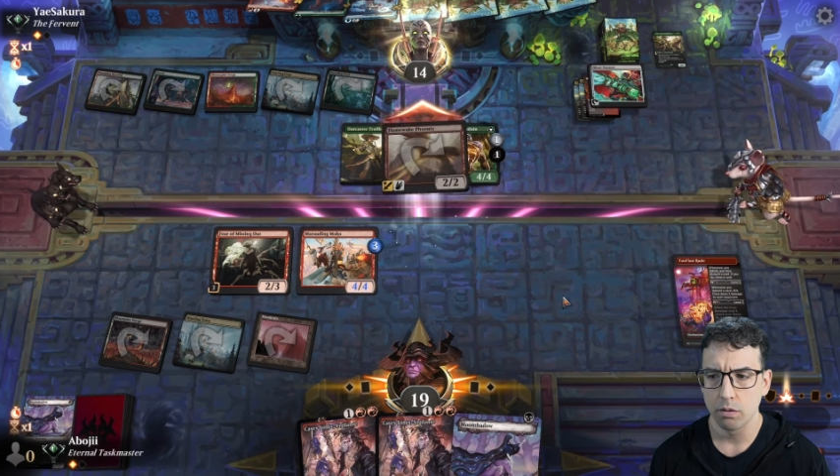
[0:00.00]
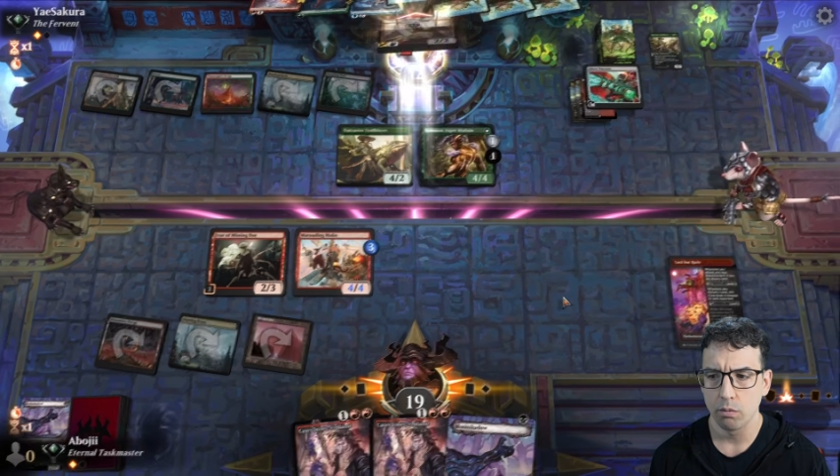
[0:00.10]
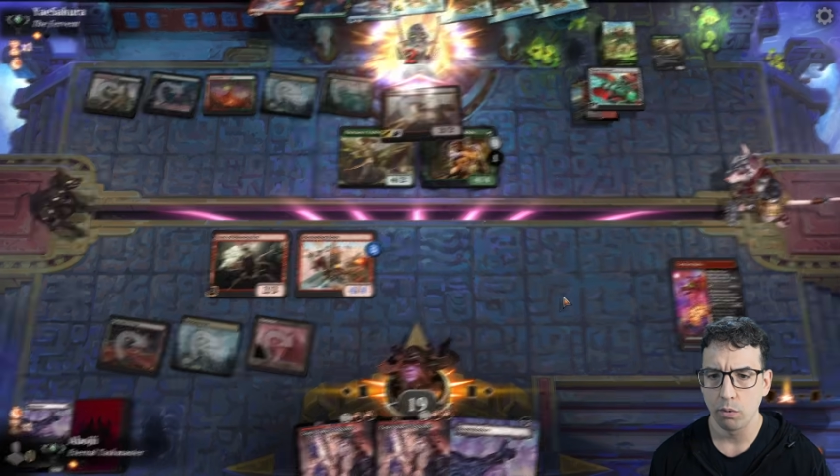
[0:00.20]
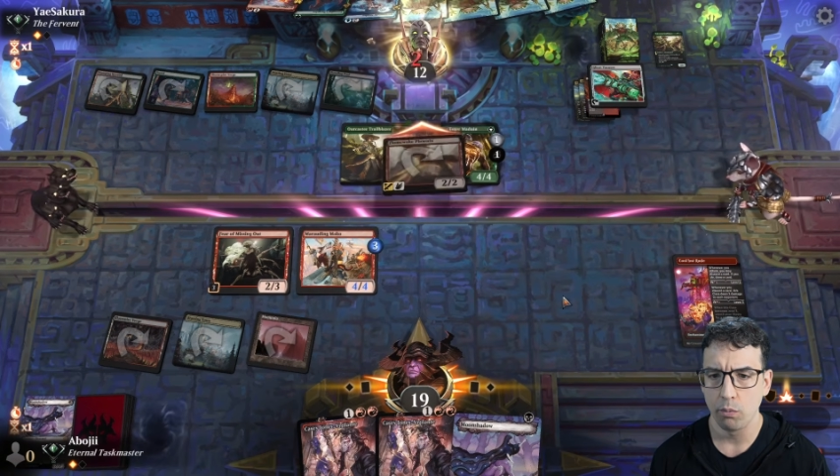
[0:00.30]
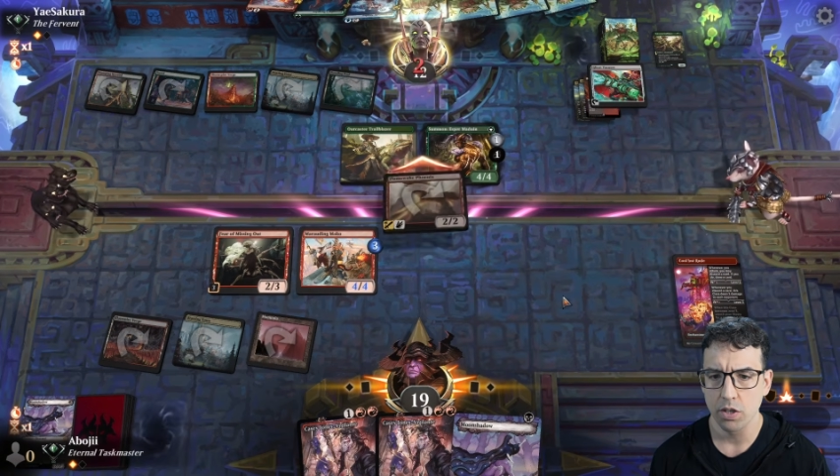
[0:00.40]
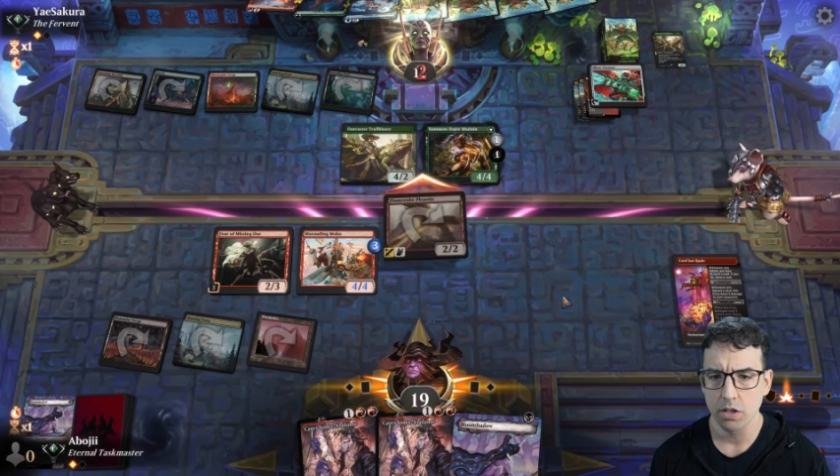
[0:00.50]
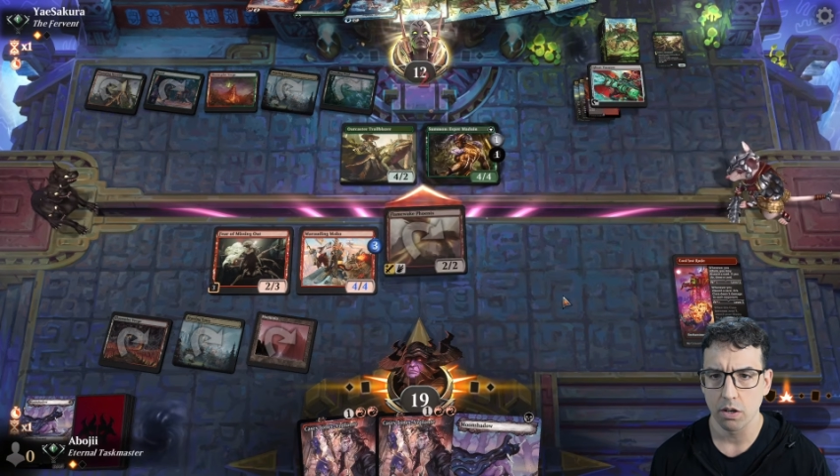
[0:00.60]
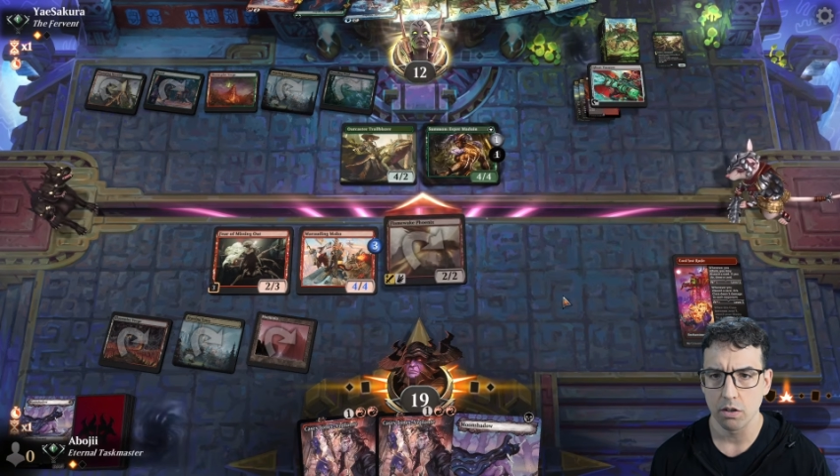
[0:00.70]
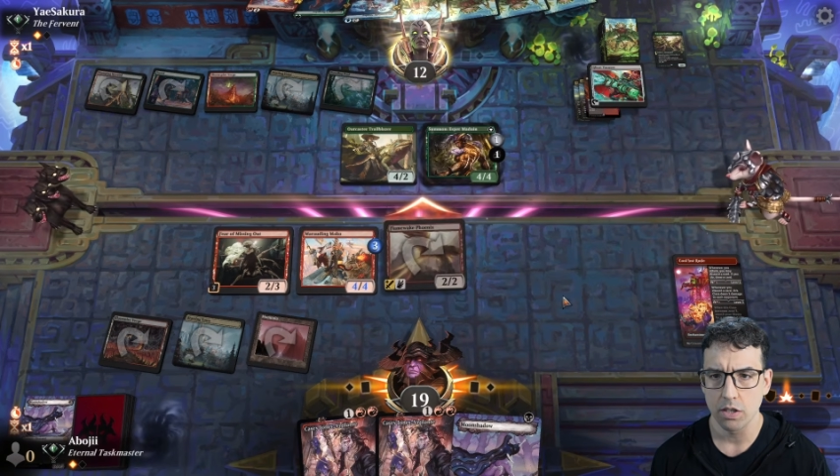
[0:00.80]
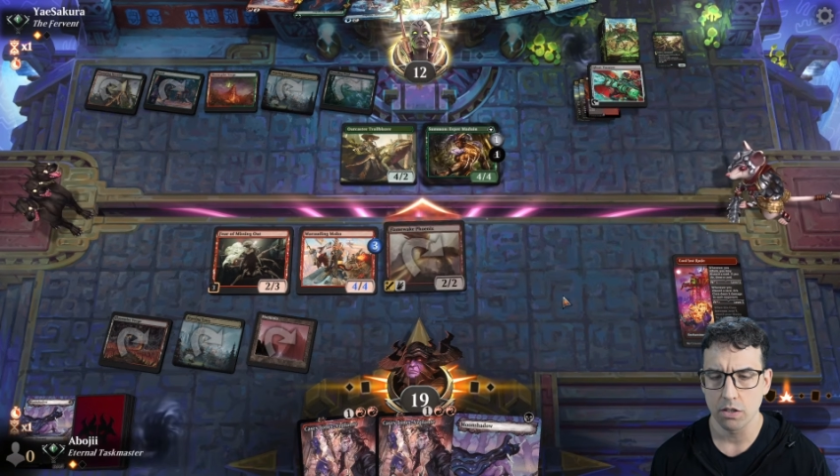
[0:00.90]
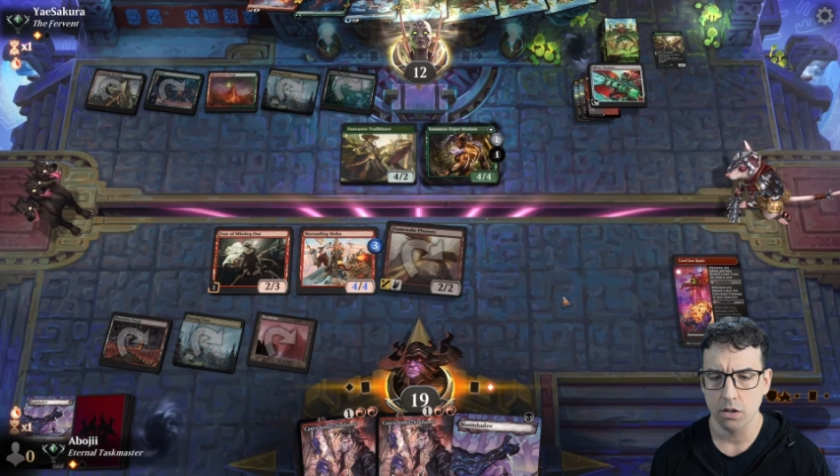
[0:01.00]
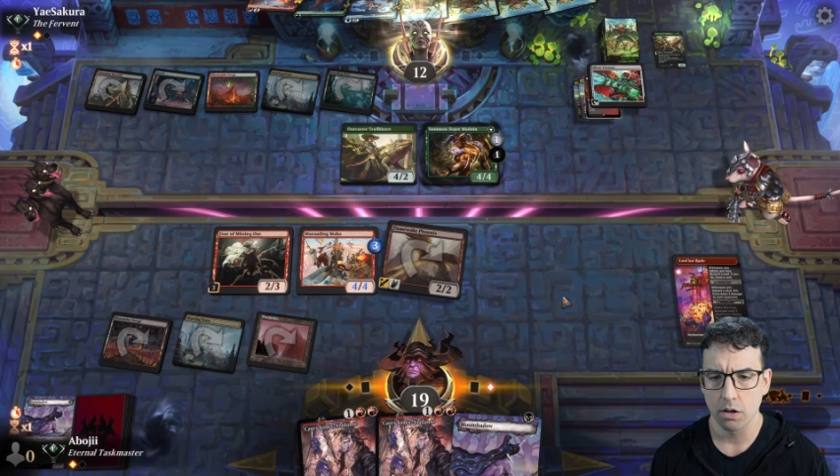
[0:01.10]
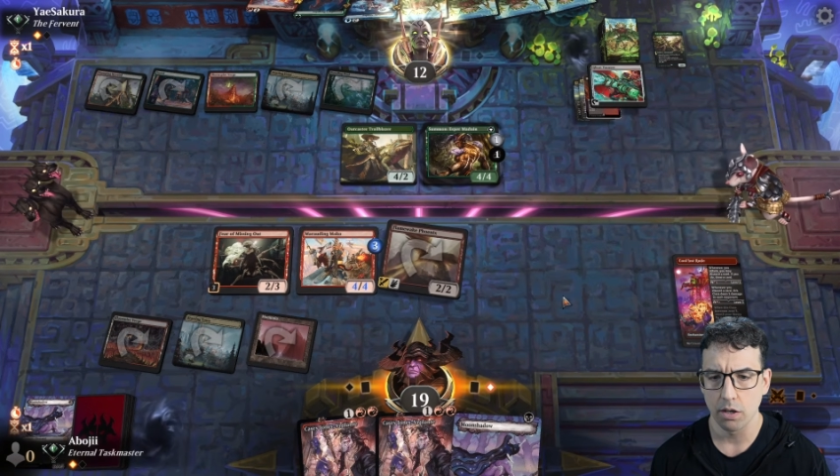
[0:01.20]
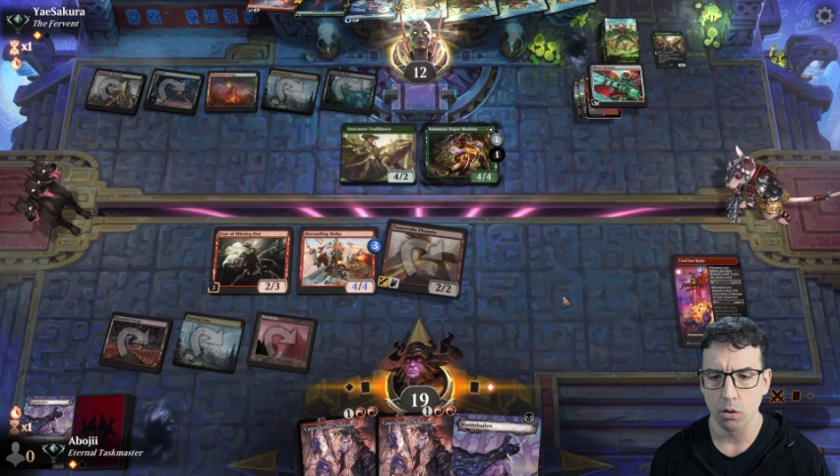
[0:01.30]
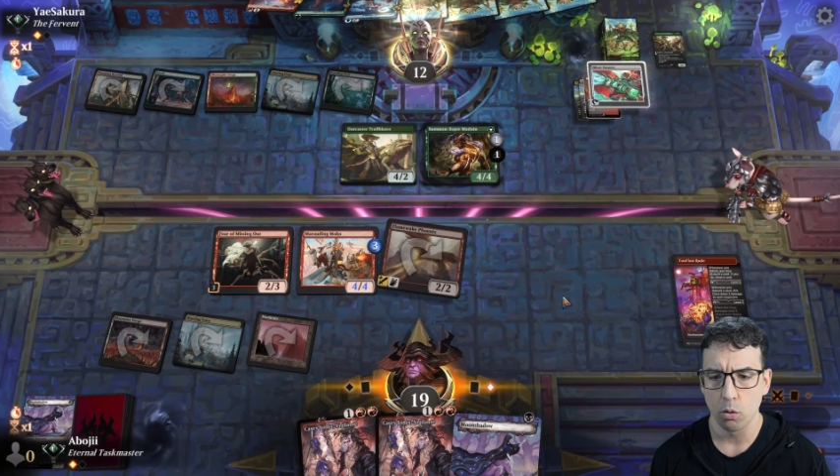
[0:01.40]
when we start
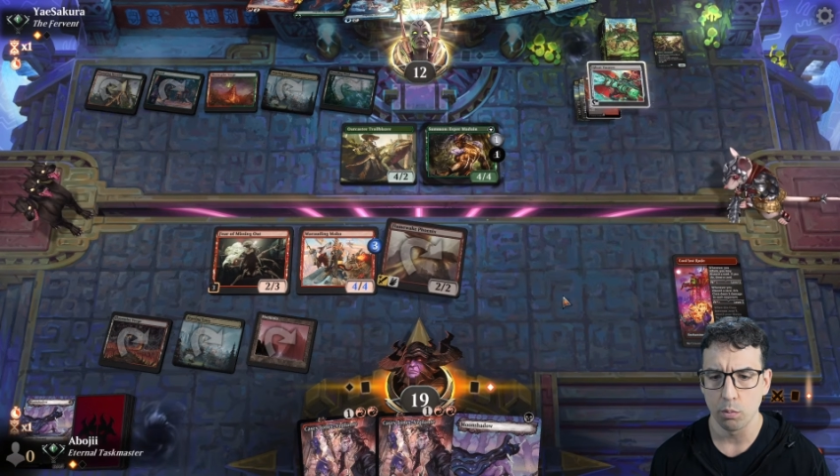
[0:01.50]
discarding a whole